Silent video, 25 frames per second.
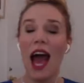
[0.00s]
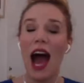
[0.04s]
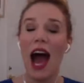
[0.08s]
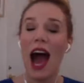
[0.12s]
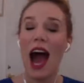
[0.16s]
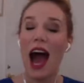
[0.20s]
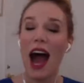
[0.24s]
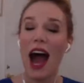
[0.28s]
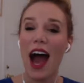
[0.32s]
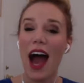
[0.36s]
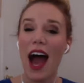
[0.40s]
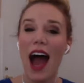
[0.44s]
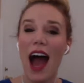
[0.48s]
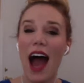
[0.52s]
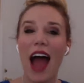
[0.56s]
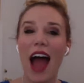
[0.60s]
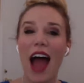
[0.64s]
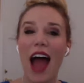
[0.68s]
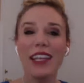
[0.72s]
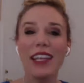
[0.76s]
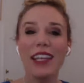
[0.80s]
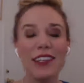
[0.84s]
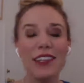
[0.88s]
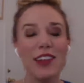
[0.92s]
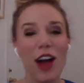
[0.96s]

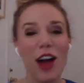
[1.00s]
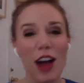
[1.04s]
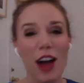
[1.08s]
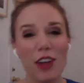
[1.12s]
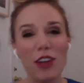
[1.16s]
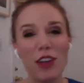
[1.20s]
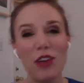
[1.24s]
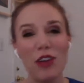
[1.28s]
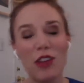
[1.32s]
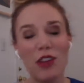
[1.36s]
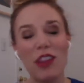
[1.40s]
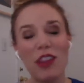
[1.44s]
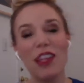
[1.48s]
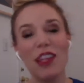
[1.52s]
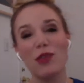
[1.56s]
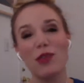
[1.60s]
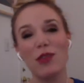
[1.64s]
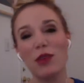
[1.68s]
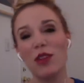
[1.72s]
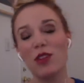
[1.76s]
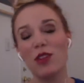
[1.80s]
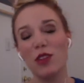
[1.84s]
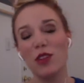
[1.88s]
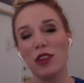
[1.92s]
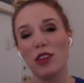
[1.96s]
I did not know that that's why
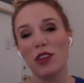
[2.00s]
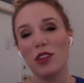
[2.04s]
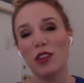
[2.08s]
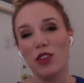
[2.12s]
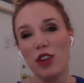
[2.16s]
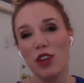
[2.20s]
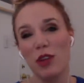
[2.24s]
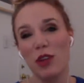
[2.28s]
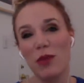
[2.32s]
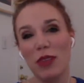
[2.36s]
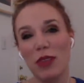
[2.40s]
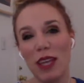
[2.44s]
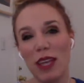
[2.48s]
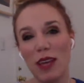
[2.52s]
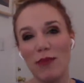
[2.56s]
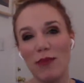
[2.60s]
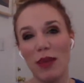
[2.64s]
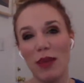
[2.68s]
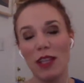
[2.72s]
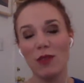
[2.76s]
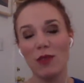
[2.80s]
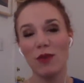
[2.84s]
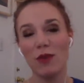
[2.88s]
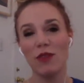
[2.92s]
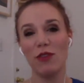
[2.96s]
you started the show, but that
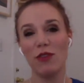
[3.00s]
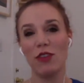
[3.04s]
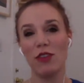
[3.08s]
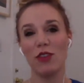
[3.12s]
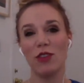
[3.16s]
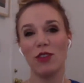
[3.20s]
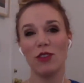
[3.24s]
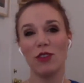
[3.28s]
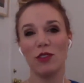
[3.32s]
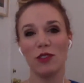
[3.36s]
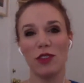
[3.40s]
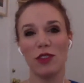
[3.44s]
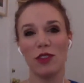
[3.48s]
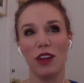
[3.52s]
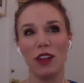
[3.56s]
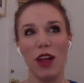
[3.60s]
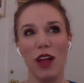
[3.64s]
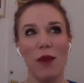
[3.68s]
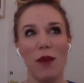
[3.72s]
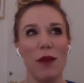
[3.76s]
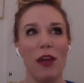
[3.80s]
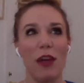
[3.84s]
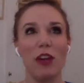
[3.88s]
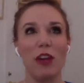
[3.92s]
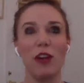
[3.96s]
makes me feel a
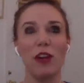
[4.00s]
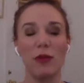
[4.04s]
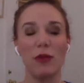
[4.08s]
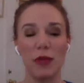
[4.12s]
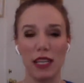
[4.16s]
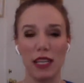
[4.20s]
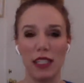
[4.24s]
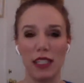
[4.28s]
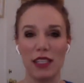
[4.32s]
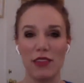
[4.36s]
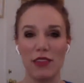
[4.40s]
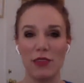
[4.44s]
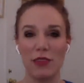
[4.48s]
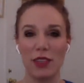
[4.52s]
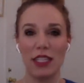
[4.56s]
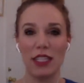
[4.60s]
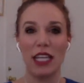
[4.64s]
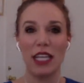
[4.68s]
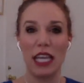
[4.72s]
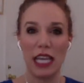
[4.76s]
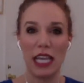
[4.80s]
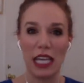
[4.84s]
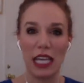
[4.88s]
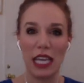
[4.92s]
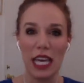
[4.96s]
lot better because I feel
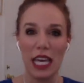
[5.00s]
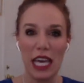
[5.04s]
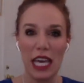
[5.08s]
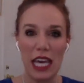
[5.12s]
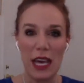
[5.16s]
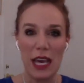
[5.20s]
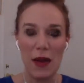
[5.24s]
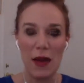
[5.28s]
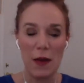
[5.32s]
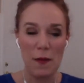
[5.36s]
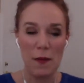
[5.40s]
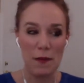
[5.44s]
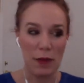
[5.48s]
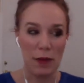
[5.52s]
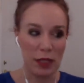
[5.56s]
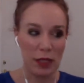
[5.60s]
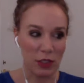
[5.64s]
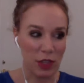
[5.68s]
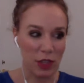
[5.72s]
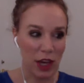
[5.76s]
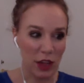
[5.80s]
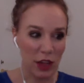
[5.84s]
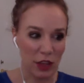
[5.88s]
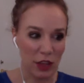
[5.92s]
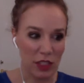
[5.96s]
like
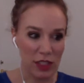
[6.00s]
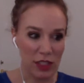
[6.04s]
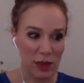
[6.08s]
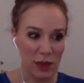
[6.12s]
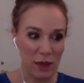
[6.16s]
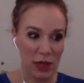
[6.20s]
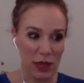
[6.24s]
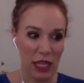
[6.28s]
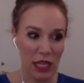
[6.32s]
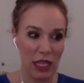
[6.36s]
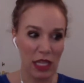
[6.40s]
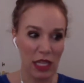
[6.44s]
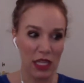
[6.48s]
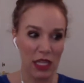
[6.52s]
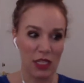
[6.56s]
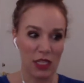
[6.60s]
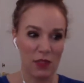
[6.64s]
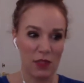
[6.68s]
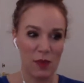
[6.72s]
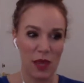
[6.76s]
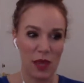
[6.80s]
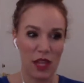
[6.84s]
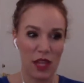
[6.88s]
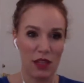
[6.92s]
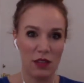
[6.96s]
mental health is something that has
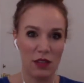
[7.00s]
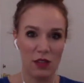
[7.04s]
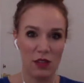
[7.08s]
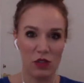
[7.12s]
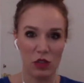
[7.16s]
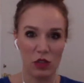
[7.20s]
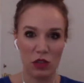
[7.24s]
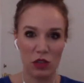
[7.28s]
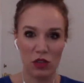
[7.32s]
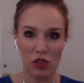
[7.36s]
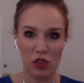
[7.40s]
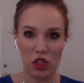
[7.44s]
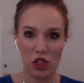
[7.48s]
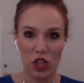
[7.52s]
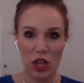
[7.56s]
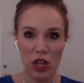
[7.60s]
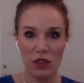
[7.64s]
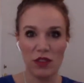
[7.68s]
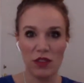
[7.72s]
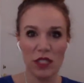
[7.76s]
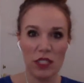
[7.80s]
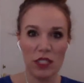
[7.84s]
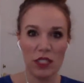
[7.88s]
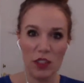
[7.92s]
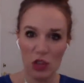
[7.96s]
been sort of
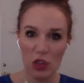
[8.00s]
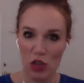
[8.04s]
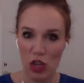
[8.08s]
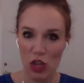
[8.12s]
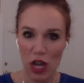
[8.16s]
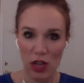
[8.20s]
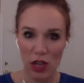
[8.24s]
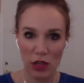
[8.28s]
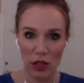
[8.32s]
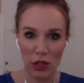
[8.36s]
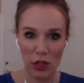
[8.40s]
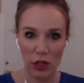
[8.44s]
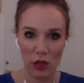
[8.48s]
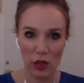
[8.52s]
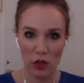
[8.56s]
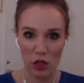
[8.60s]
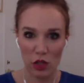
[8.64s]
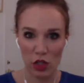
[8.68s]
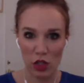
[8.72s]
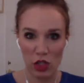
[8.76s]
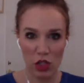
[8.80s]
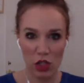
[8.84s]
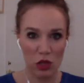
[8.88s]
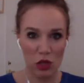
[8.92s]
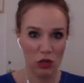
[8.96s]
shoved into the shadows for
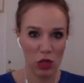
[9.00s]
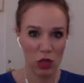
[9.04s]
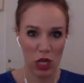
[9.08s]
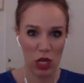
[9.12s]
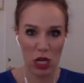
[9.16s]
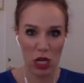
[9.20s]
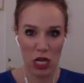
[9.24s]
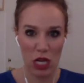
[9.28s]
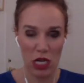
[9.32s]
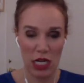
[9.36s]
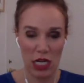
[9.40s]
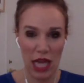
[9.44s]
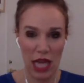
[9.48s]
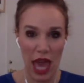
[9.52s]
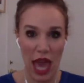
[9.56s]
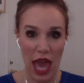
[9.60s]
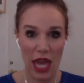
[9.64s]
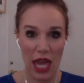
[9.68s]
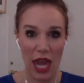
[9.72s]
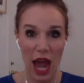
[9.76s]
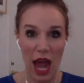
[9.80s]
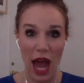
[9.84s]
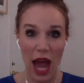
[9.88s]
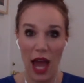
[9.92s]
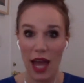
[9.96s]
so long.
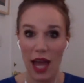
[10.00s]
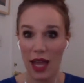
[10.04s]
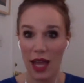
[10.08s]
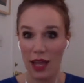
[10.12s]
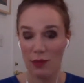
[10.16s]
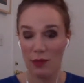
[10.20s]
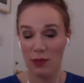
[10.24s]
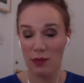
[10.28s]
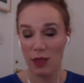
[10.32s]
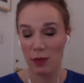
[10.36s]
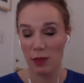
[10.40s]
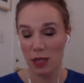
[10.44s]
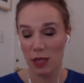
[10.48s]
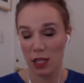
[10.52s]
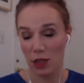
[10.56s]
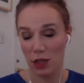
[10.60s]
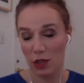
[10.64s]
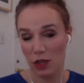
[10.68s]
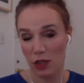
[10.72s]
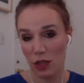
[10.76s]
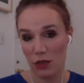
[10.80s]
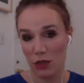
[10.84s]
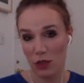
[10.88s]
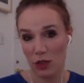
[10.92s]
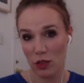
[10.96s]
And I am somebody who
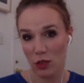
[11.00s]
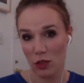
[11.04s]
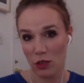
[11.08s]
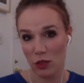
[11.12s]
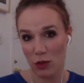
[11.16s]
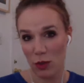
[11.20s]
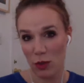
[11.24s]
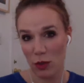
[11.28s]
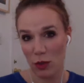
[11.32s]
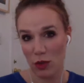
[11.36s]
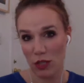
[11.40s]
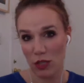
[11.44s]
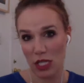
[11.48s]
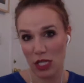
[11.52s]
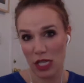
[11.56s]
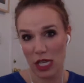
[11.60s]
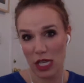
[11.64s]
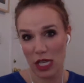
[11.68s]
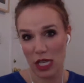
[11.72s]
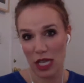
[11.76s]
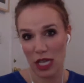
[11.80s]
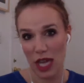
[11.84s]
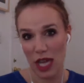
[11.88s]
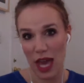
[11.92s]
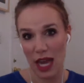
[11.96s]
suffers from
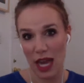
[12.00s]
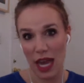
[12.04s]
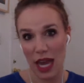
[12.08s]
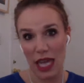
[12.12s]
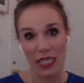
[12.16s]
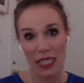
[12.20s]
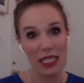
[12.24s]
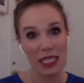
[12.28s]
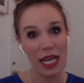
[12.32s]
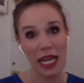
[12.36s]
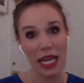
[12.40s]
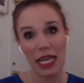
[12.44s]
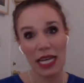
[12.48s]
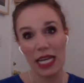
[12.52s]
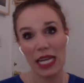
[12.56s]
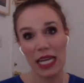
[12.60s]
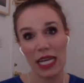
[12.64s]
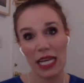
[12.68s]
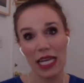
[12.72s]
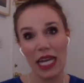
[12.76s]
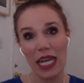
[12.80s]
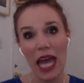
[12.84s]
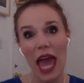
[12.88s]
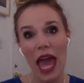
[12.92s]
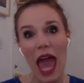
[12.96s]
OCD and
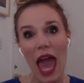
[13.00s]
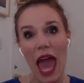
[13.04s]
anxiety.